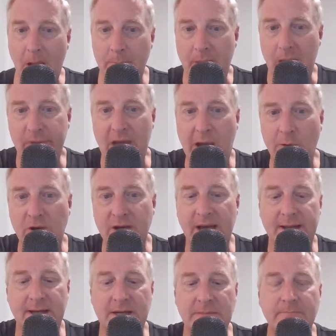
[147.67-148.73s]
Maybe I will
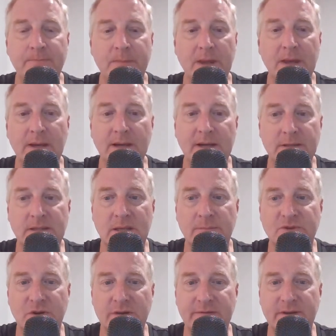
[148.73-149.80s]
get um some
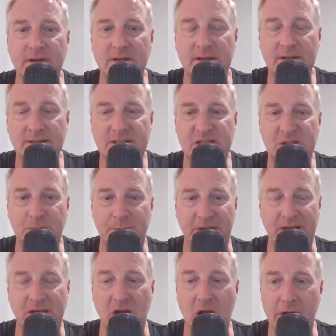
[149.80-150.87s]
sort of a
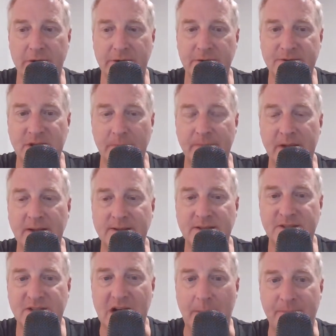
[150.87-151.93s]
spit guard or something to
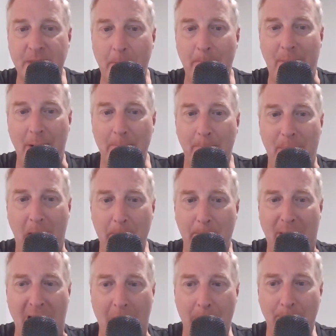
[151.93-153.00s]
stop the pop, pop,
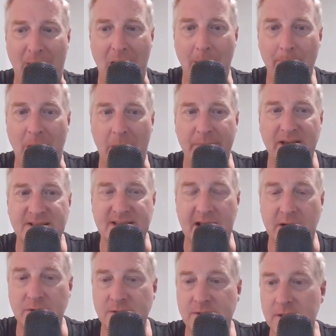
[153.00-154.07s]
pop, popping
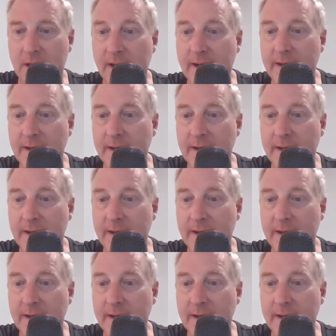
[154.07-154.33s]
sounds.